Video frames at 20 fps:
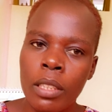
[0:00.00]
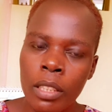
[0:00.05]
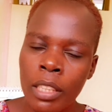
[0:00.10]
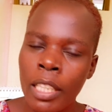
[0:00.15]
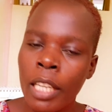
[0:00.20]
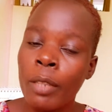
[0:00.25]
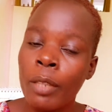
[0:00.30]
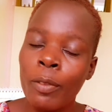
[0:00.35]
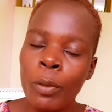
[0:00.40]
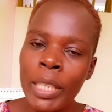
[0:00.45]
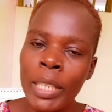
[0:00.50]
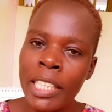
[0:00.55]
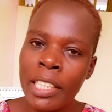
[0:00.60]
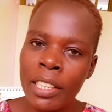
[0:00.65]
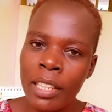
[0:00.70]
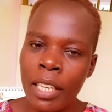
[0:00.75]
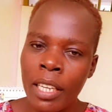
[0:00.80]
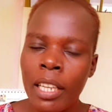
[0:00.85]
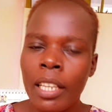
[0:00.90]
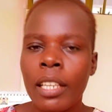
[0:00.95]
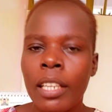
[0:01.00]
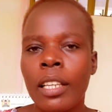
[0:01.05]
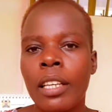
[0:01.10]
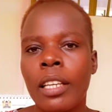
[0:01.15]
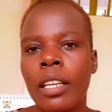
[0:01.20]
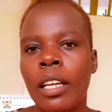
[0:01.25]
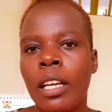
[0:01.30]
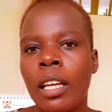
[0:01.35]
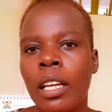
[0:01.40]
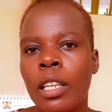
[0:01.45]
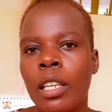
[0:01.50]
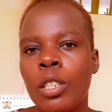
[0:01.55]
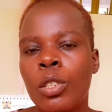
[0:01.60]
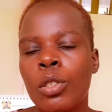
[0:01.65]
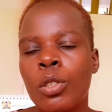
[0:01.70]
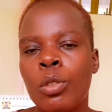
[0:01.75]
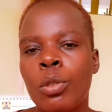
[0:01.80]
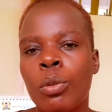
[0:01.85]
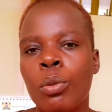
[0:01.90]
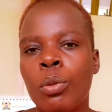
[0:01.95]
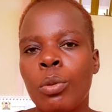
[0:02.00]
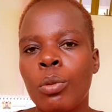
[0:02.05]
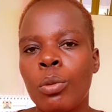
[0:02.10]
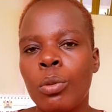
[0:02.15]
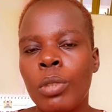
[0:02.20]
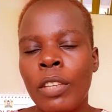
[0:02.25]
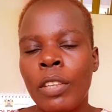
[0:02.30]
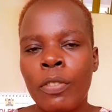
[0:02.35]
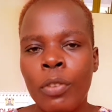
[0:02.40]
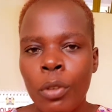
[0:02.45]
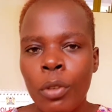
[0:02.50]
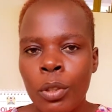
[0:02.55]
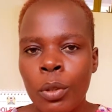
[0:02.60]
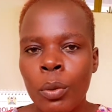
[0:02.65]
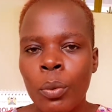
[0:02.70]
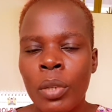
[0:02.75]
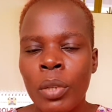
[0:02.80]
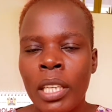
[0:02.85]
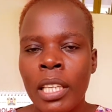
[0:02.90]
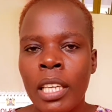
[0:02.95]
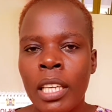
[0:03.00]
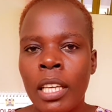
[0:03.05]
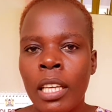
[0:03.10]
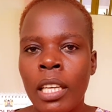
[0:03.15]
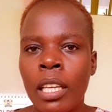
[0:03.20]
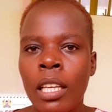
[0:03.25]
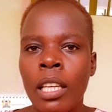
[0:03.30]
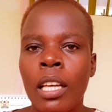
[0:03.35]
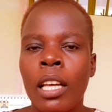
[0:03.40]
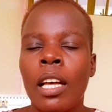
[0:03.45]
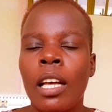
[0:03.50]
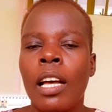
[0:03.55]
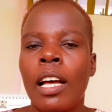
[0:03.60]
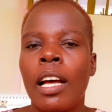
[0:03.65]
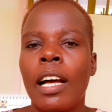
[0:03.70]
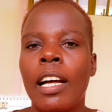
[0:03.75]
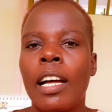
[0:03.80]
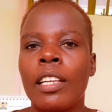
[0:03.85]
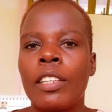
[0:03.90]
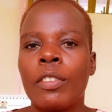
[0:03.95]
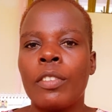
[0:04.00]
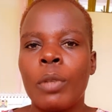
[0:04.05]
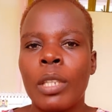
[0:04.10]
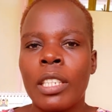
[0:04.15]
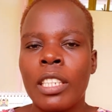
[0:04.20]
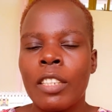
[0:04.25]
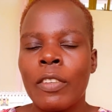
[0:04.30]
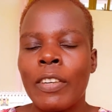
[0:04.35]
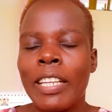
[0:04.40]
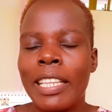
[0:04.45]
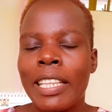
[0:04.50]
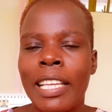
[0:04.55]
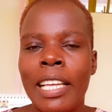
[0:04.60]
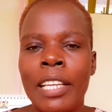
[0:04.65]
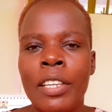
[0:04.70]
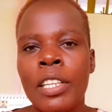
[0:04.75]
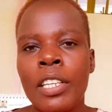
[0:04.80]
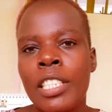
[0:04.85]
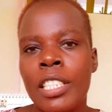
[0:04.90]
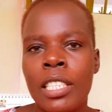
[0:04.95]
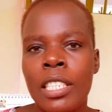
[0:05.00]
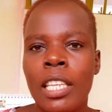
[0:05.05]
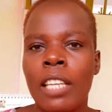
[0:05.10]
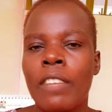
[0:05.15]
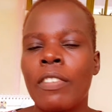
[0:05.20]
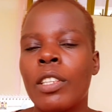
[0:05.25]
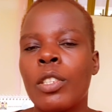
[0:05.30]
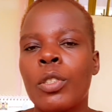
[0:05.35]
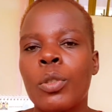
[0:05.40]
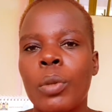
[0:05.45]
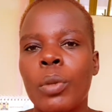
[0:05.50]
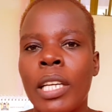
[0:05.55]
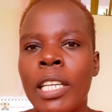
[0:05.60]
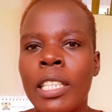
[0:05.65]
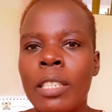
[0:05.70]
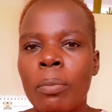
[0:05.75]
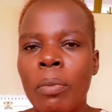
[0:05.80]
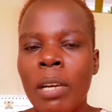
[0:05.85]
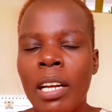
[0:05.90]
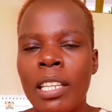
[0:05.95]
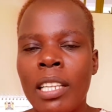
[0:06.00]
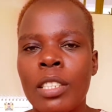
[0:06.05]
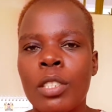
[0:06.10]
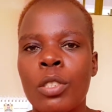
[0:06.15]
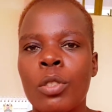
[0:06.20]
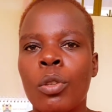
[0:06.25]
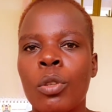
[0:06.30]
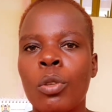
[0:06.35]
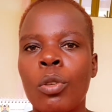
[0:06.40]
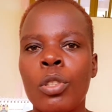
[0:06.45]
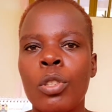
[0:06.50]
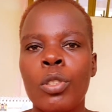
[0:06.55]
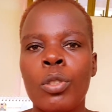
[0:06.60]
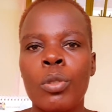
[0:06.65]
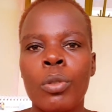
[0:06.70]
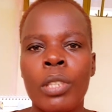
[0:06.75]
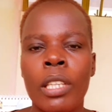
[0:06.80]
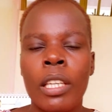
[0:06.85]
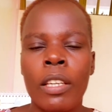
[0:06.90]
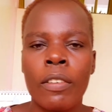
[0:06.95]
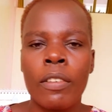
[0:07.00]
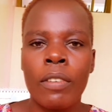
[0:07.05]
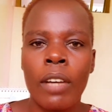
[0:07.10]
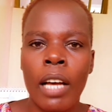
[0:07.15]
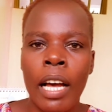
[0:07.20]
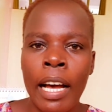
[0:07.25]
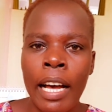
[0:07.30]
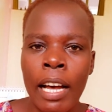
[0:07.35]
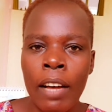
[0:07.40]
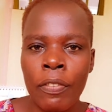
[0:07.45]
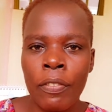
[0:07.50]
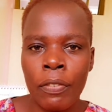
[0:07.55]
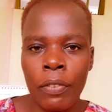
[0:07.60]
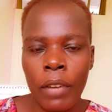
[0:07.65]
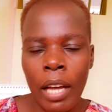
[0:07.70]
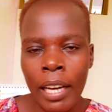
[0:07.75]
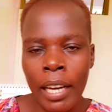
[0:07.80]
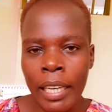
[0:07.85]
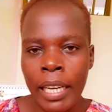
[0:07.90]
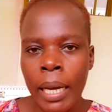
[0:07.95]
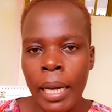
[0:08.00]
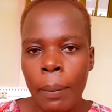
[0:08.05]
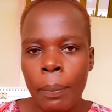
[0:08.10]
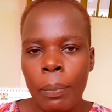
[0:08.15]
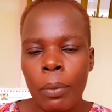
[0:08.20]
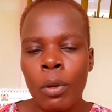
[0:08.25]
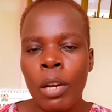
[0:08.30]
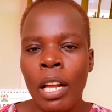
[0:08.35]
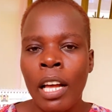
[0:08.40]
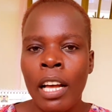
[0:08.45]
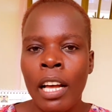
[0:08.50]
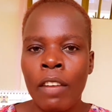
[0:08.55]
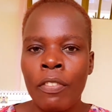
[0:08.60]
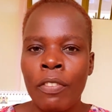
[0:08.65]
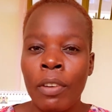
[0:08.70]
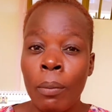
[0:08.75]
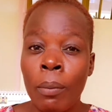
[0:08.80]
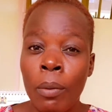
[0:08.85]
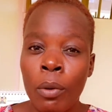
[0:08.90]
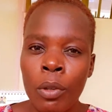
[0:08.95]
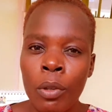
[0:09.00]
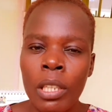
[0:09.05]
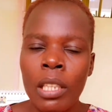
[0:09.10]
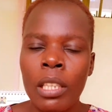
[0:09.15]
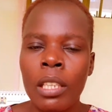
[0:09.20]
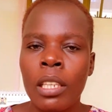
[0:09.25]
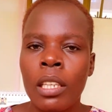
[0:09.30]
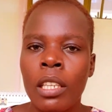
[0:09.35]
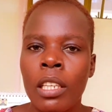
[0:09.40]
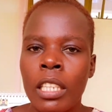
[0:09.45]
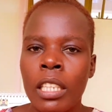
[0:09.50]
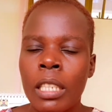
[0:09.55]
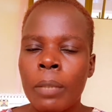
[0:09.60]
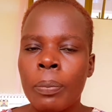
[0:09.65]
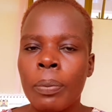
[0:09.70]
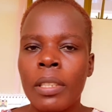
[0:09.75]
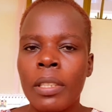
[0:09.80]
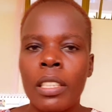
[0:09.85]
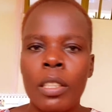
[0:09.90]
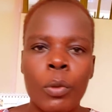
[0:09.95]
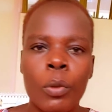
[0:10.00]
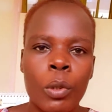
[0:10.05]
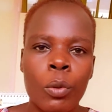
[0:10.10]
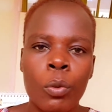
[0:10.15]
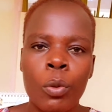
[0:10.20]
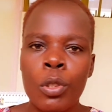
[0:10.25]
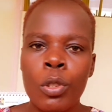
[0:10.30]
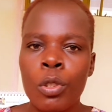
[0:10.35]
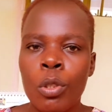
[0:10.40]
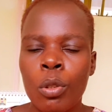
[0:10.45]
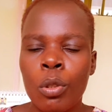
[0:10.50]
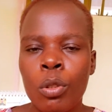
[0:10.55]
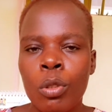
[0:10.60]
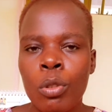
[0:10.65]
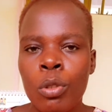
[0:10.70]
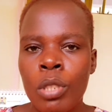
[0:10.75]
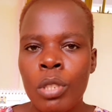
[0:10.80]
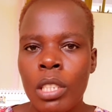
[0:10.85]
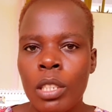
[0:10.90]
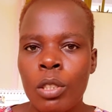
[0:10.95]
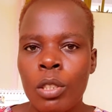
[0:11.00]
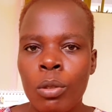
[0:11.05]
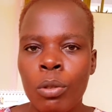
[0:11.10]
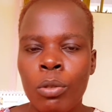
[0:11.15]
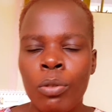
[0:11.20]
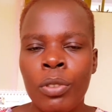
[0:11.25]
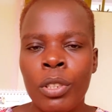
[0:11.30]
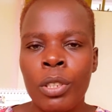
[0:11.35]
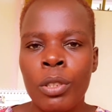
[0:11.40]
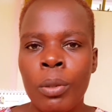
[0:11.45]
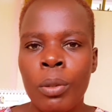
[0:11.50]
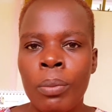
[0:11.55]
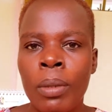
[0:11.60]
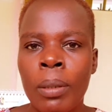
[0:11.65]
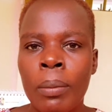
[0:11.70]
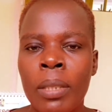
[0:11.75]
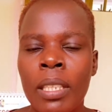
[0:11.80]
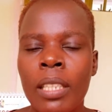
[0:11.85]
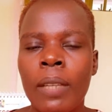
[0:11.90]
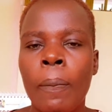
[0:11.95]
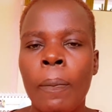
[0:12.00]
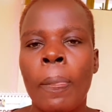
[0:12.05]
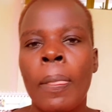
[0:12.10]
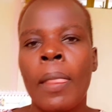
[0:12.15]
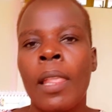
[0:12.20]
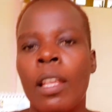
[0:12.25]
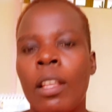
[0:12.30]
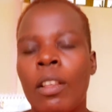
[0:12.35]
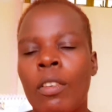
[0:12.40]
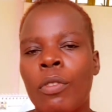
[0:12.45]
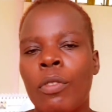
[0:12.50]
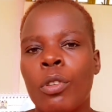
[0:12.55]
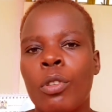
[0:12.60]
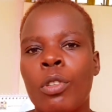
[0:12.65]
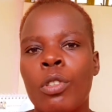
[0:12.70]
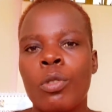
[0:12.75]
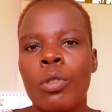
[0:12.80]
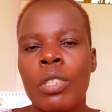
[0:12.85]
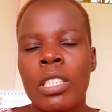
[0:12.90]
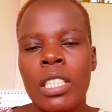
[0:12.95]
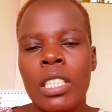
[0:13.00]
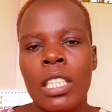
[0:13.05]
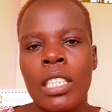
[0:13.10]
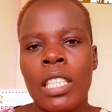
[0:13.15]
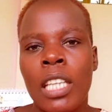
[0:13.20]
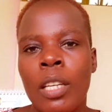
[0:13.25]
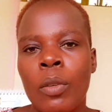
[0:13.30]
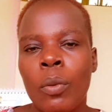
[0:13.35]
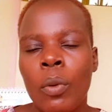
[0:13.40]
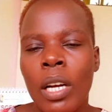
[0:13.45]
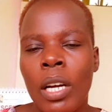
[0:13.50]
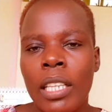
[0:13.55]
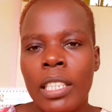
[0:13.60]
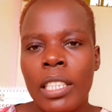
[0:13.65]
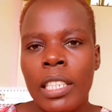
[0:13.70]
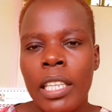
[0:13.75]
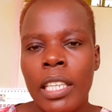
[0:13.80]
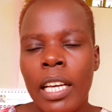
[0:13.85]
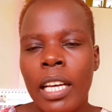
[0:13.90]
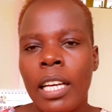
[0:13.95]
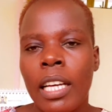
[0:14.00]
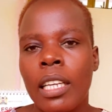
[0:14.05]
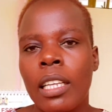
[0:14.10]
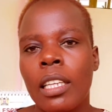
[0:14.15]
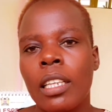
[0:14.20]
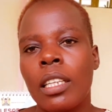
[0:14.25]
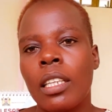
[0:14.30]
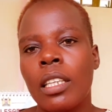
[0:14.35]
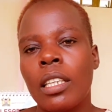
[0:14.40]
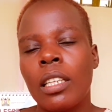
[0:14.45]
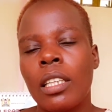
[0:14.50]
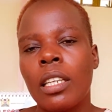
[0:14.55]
week 3 to the 4th week. And when they reach 7 to 8 months, you're going to give a half a cup or a half a bowl, depending on what you're using to feed your baby. For those ones that are 1 year